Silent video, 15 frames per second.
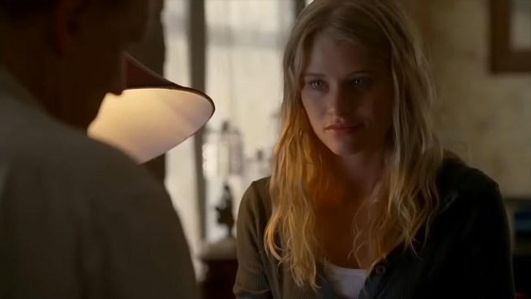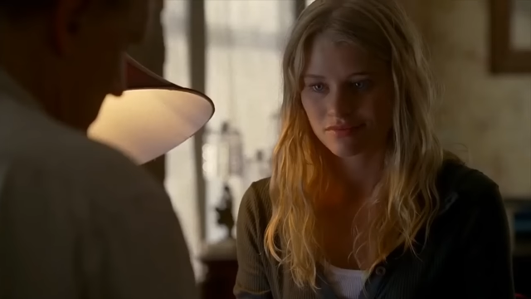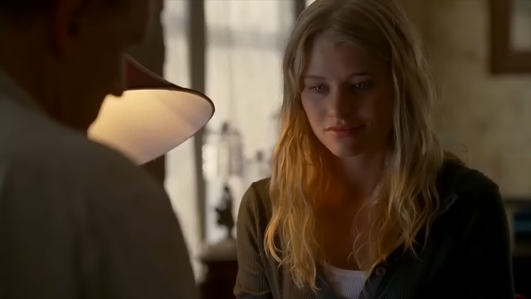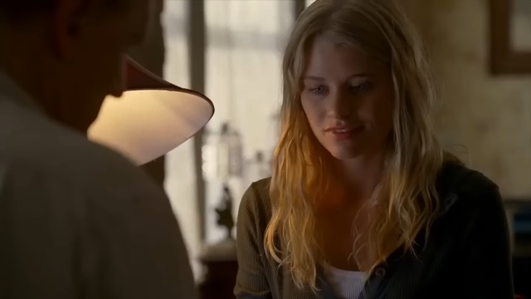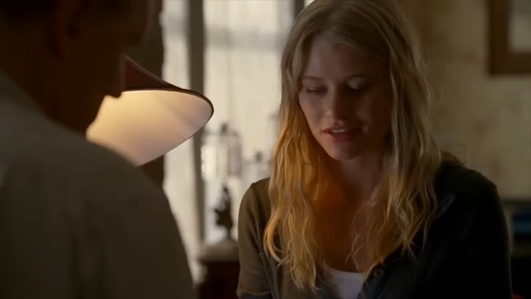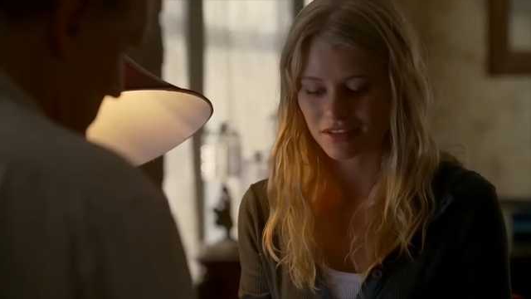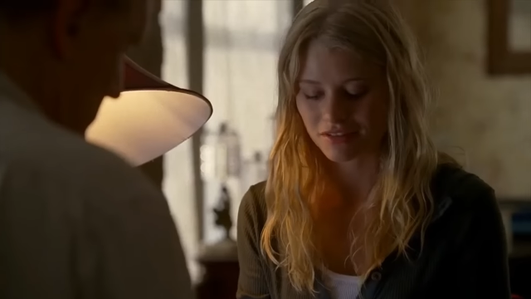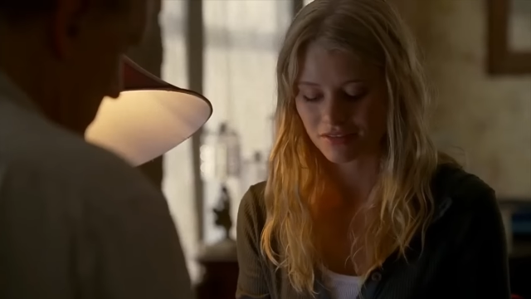
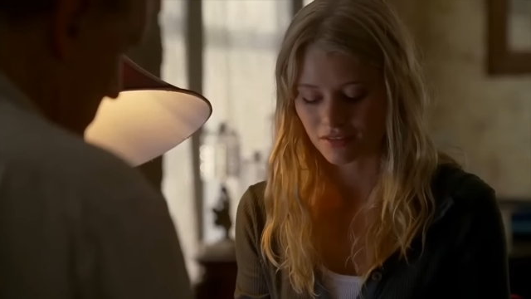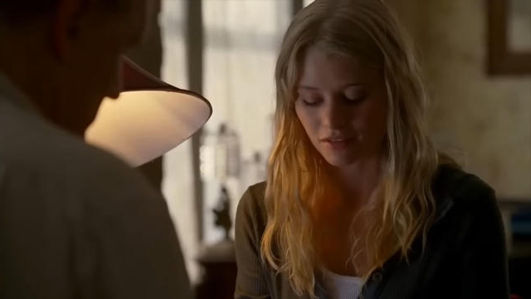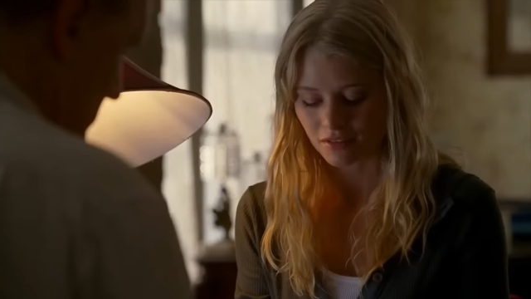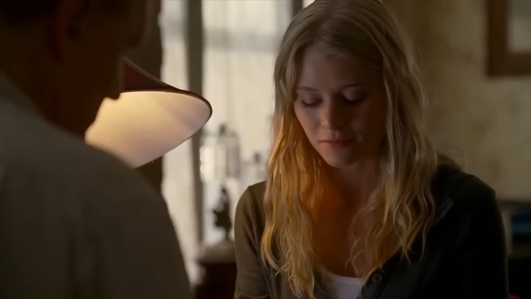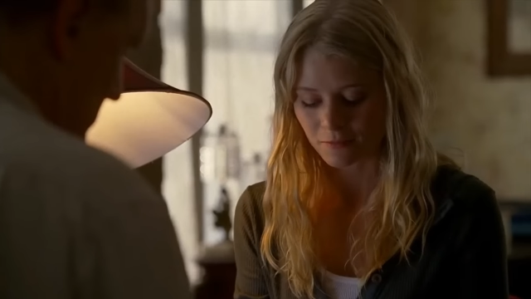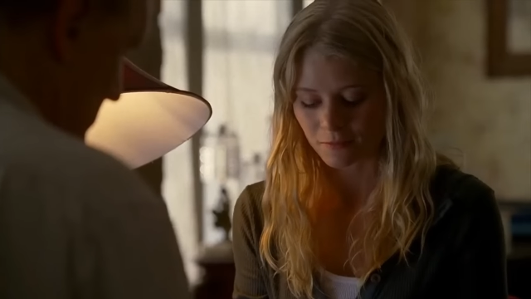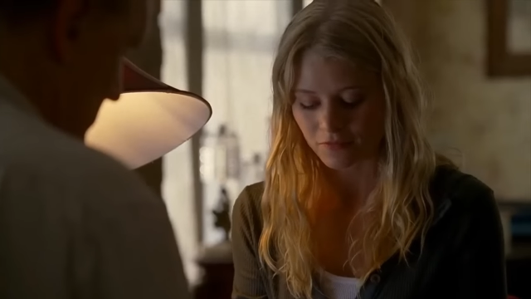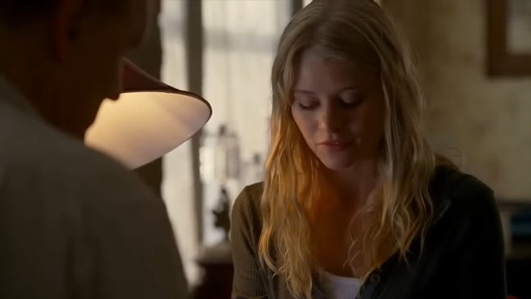particular
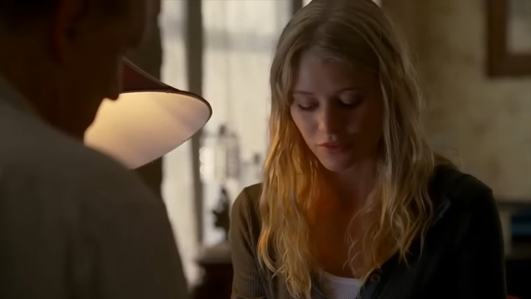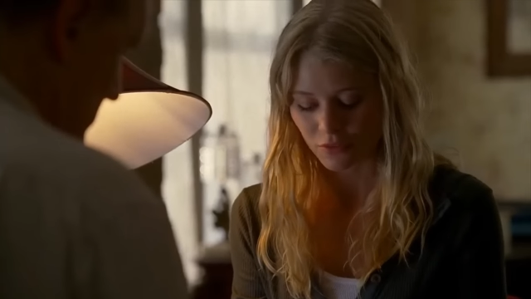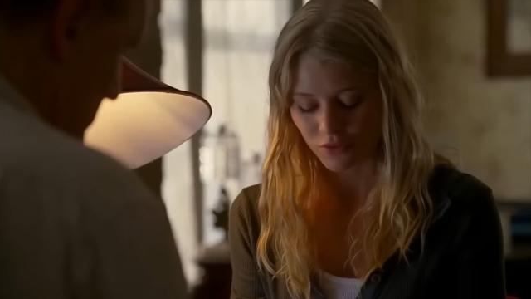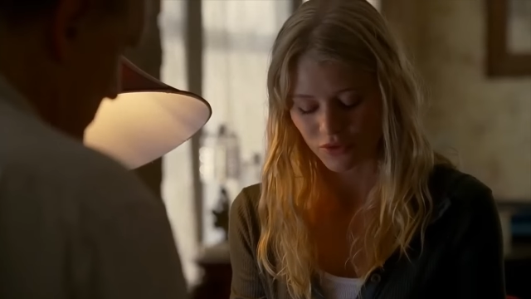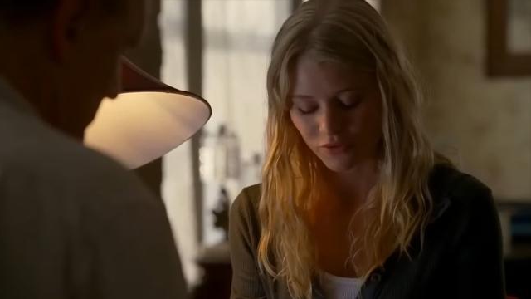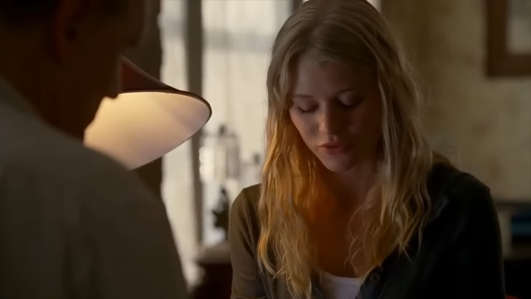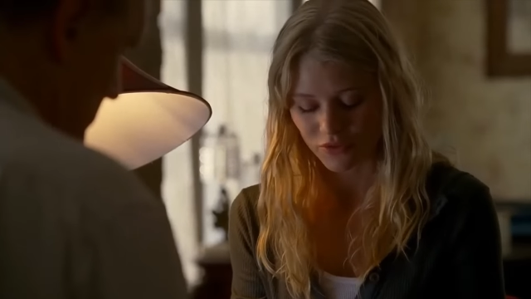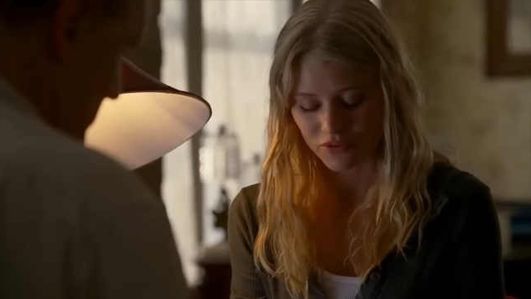
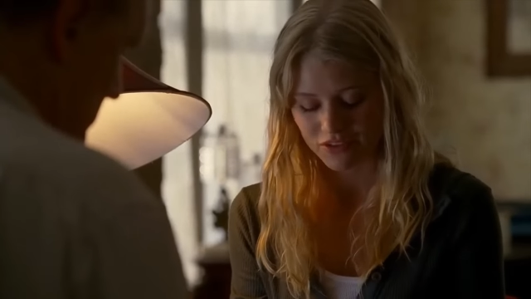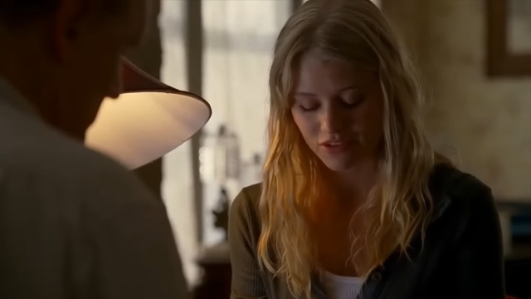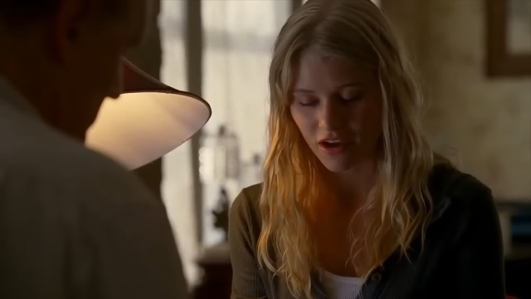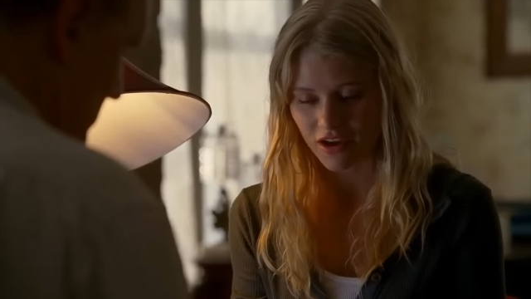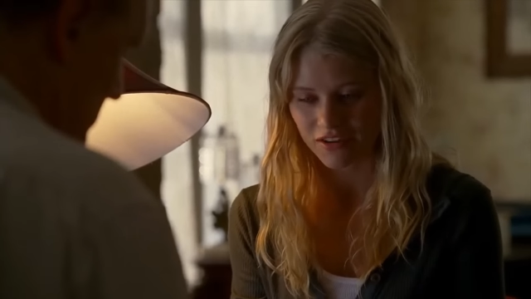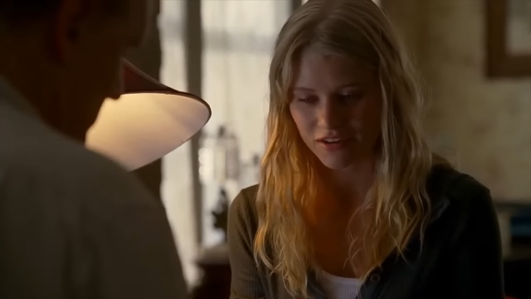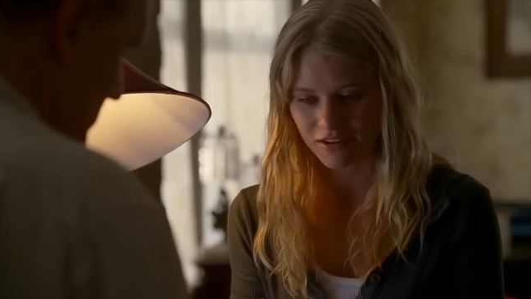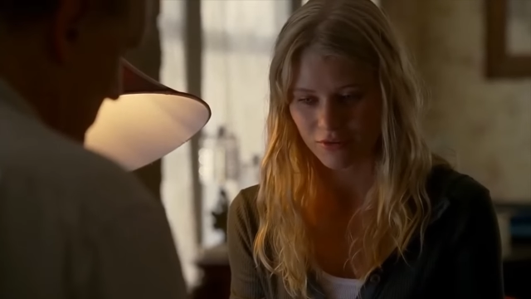storyline.
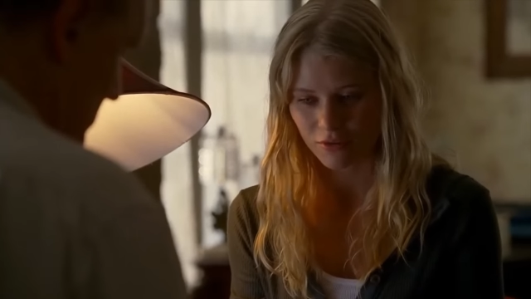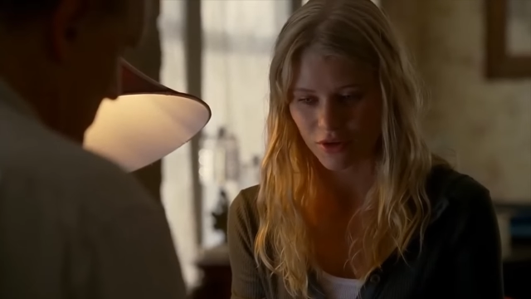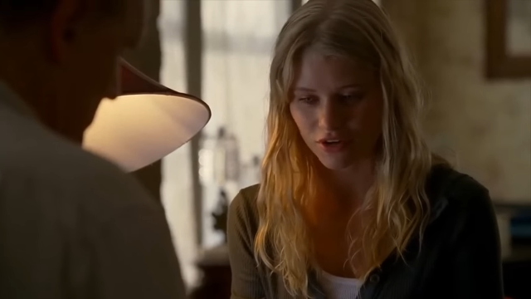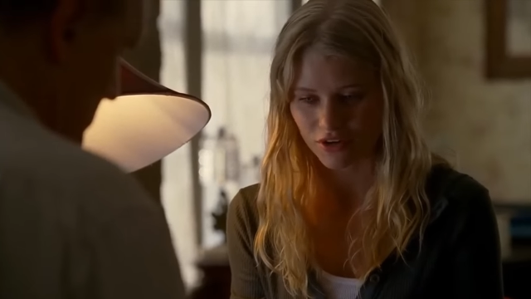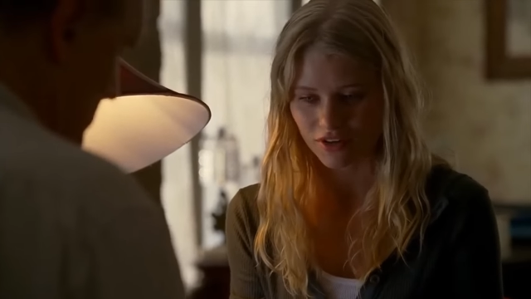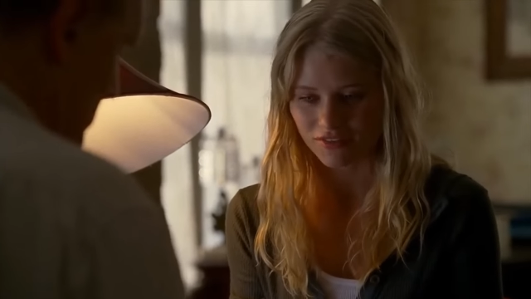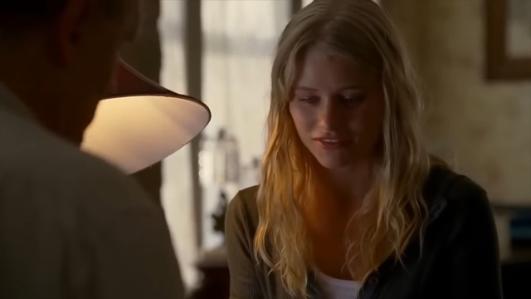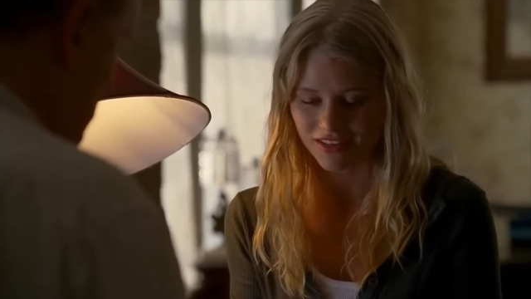I connect it
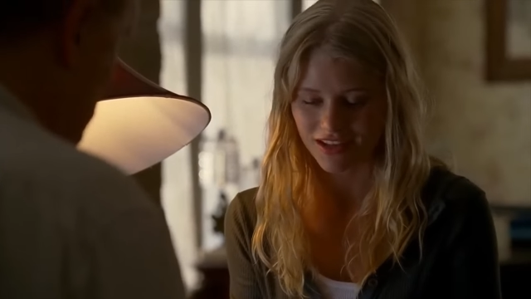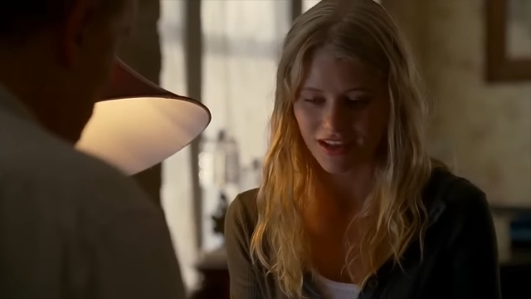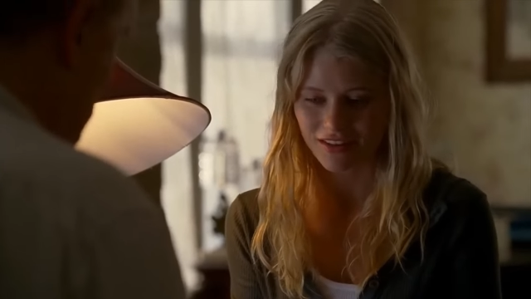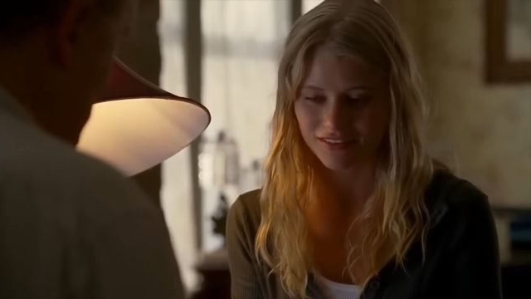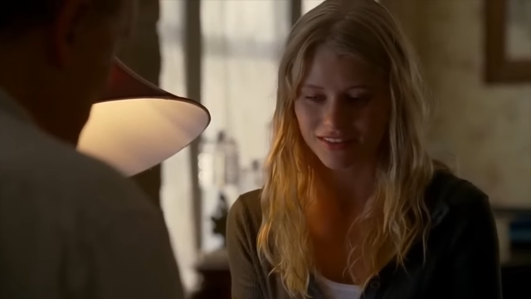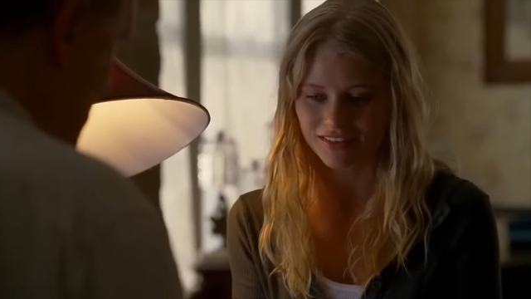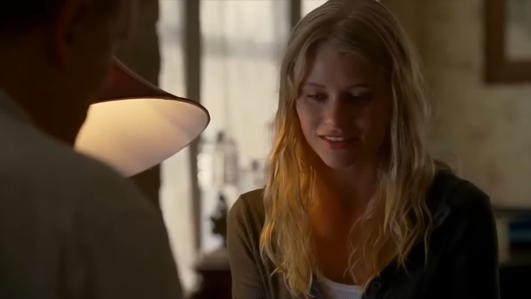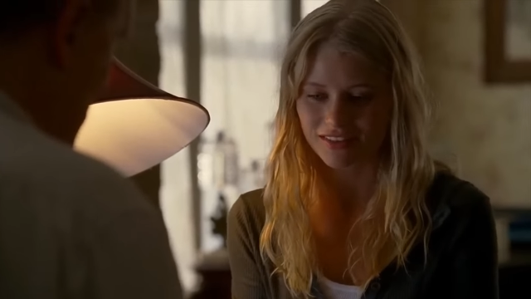more
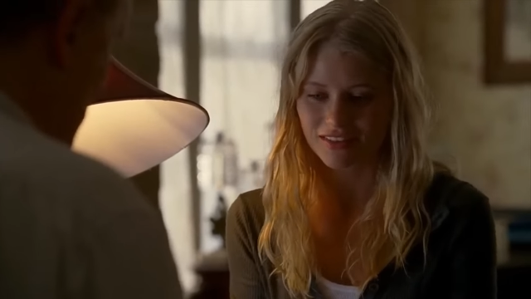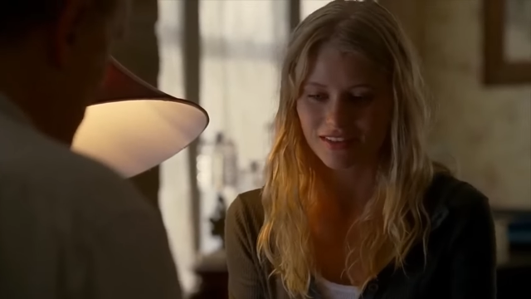directly to the